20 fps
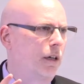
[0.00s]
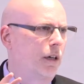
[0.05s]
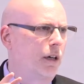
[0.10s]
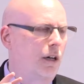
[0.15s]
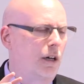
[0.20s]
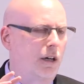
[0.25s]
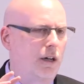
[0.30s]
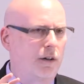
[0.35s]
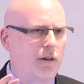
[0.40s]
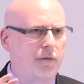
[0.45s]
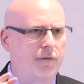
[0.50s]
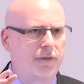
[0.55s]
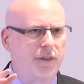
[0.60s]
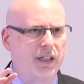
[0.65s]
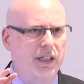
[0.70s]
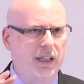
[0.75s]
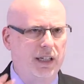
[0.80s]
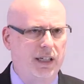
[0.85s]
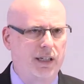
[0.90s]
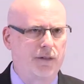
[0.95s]
of
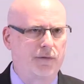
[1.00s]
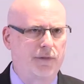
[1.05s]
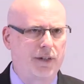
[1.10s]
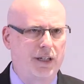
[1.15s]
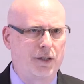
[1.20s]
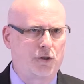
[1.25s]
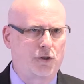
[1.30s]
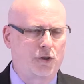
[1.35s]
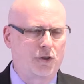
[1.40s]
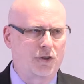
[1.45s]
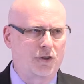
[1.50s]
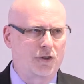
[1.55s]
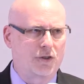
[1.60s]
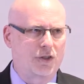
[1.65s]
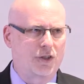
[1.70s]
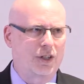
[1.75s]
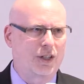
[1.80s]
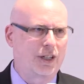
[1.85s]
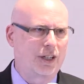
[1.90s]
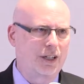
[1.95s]
the
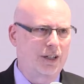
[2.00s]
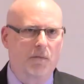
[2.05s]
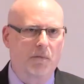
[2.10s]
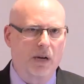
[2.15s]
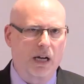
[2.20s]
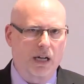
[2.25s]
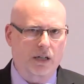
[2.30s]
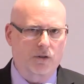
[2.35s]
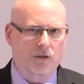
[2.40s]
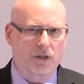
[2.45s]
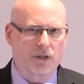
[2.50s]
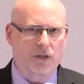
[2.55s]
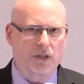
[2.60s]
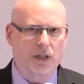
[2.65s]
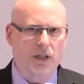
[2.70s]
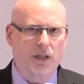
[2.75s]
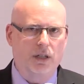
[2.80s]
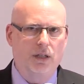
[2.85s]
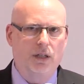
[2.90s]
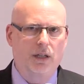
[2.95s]
innovations in
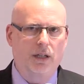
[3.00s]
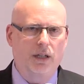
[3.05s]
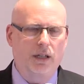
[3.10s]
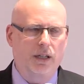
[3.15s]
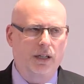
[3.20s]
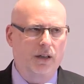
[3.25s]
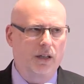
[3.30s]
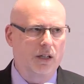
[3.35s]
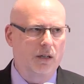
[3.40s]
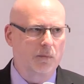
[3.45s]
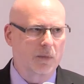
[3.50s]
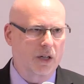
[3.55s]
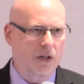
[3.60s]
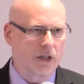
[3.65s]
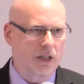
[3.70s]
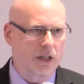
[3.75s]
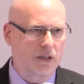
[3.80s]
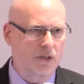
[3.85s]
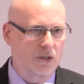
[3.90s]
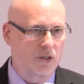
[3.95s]
democracy in the
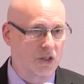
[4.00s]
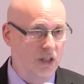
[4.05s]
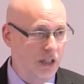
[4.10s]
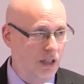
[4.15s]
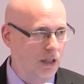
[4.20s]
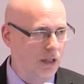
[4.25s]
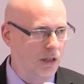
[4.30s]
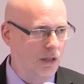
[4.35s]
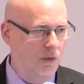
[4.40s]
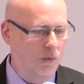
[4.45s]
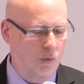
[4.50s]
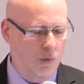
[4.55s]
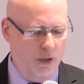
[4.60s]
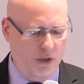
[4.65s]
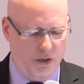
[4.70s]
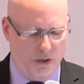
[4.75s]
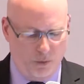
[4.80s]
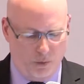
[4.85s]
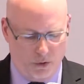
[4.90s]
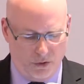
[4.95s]
American city
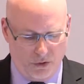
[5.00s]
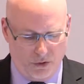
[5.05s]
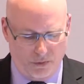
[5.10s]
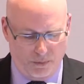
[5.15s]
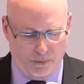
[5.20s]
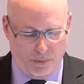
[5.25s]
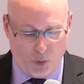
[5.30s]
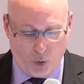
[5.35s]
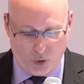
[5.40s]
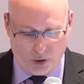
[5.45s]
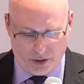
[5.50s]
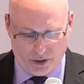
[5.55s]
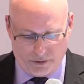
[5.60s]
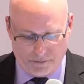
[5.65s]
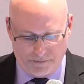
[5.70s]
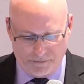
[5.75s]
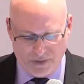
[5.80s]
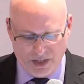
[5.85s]
where it was born.